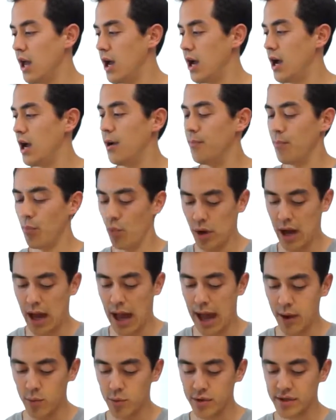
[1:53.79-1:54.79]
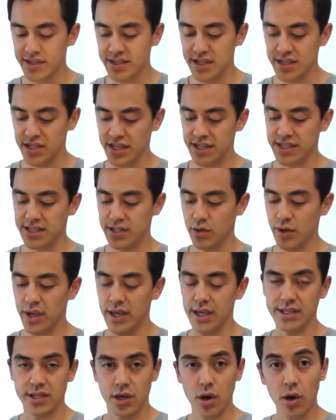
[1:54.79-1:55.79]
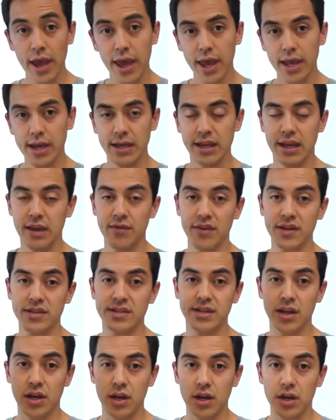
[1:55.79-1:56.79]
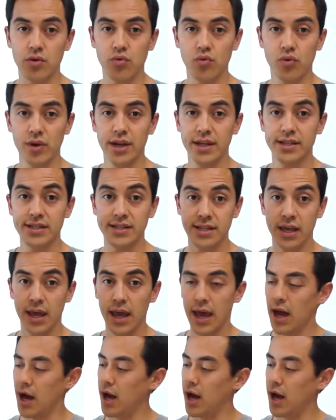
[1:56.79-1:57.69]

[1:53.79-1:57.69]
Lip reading: What I would suggest doing is go ahead and give this a good rinse.